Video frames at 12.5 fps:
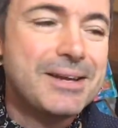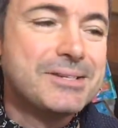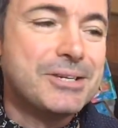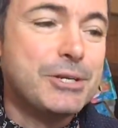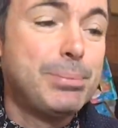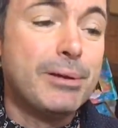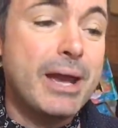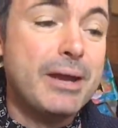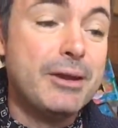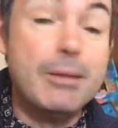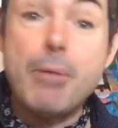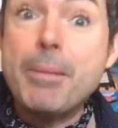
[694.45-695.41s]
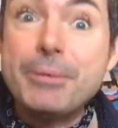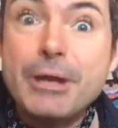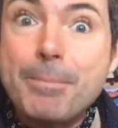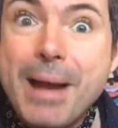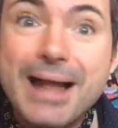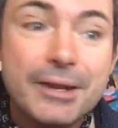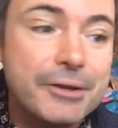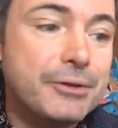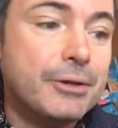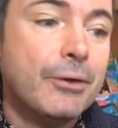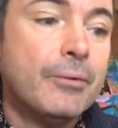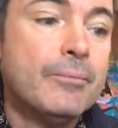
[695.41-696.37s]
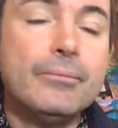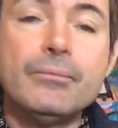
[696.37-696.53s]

So you're playing, it might be a ballad, you know,